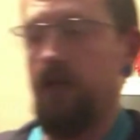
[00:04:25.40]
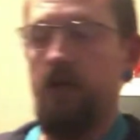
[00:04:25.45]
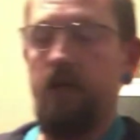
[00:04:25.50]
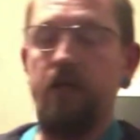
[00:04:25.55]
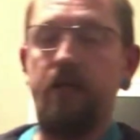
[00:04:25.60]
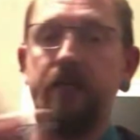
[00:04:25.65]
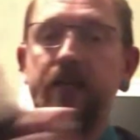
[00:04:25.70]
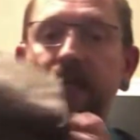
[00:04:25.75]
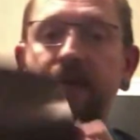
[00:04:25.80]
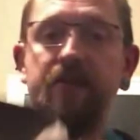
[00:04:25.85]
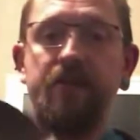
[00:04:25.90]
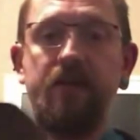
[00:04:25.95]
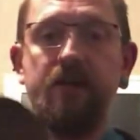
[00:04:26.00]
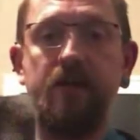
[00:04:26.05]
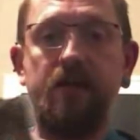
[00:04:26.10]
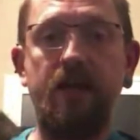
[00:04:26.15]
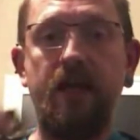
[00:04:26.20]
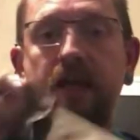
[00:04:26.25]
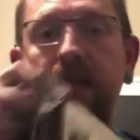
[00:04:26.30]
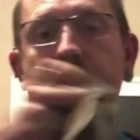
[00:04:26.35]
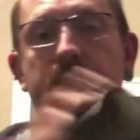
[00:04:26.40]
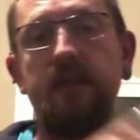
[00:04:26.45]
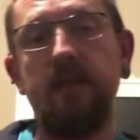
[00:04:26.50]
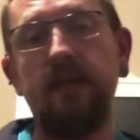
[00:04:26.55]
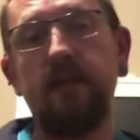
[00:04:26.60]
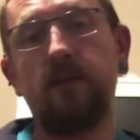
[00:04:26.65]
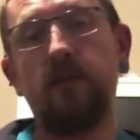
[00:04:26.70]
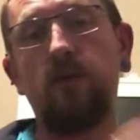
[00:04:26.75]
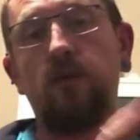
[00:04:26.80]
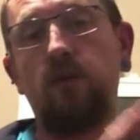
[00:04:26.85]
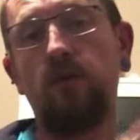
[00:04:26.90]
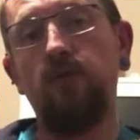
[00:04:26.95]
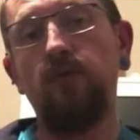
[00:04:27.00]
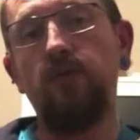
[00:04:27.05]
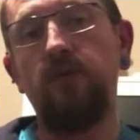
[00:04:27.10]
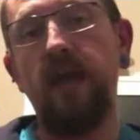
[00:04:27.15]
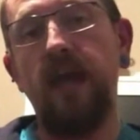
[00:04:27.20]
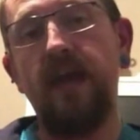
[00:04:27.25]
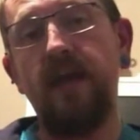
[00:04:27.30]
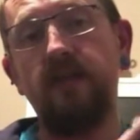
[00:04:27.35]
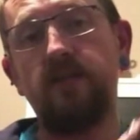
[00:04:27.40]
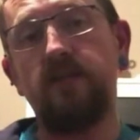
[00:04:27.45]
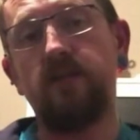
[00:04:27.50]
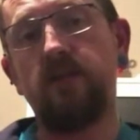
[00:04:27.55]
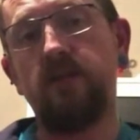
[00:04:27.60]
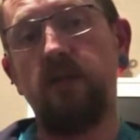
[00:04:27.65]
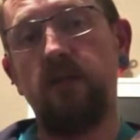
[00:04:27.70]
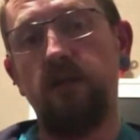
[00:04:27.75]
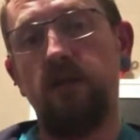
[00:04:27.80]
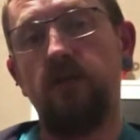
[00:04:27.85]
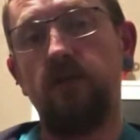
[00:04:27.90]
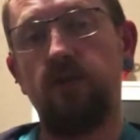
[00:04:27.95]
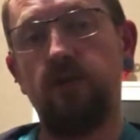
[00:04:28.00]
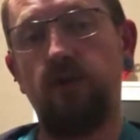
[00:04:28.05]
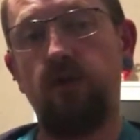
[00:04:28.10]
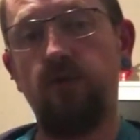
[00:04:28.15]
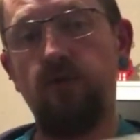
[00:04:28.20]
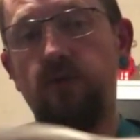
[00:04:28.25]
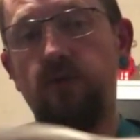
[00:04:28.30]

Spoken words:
leather, and then glue that to